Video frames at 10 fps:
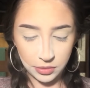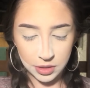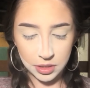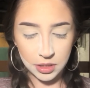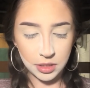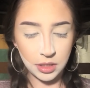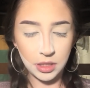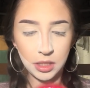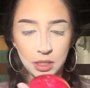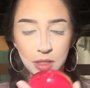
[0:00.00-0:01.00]
This is
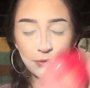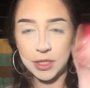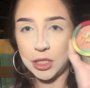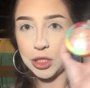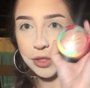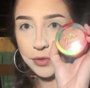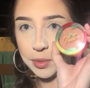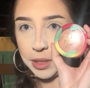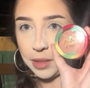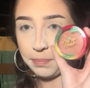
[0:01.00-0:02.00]
the Physicians
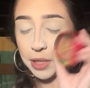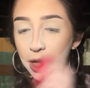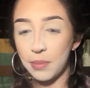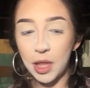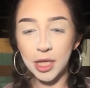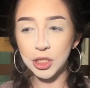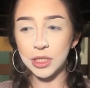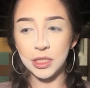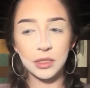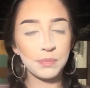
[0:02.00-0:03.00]
Formula Butter Blush.
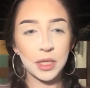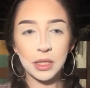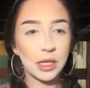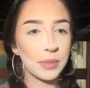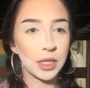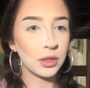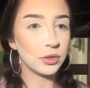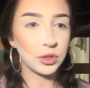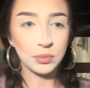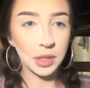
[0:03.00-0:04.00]
This has been, like, my
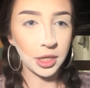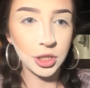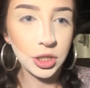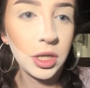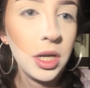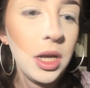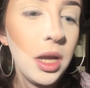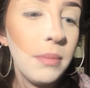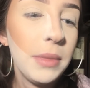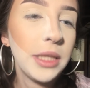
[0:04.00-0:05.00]
go-to blush,
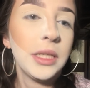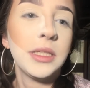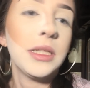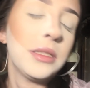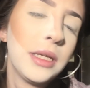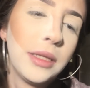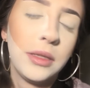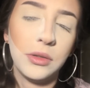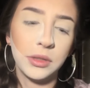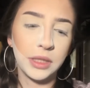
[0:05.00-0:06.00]
mainly because it's, like,
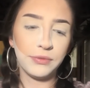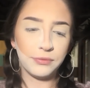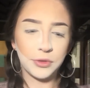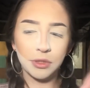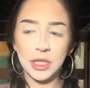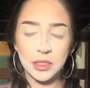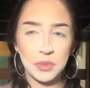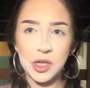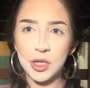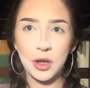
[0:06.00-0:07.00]
the only full-size
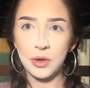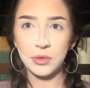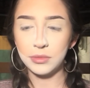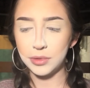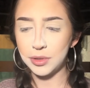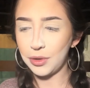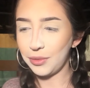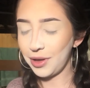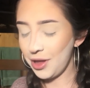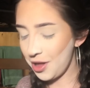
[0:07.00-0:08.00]
blush I own.
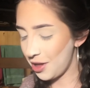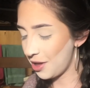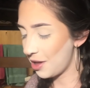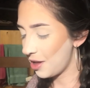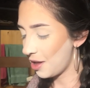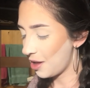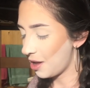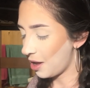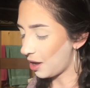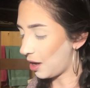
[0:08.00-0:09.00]
So,
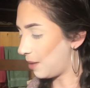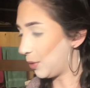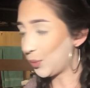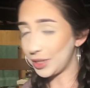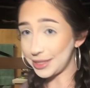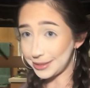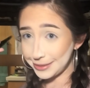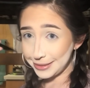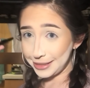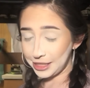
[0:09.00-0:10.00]
um, with this
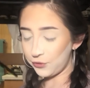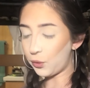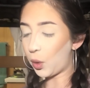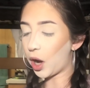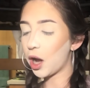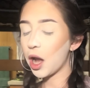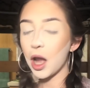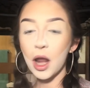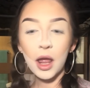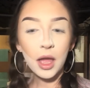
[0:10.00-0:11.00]
E four,
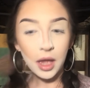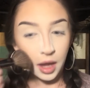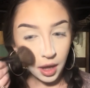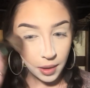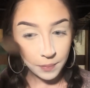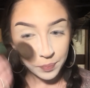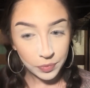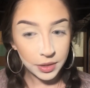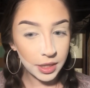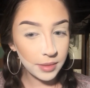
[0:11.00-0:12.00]
um,
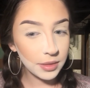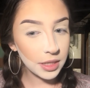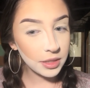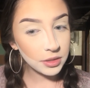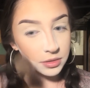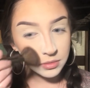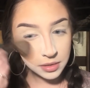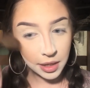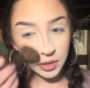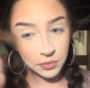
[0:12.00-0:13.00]
and I'm gonna
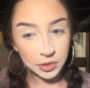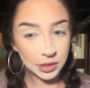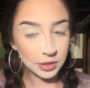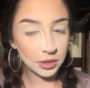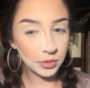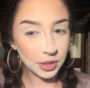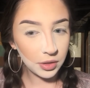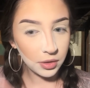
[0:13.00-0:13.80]
kind of really load it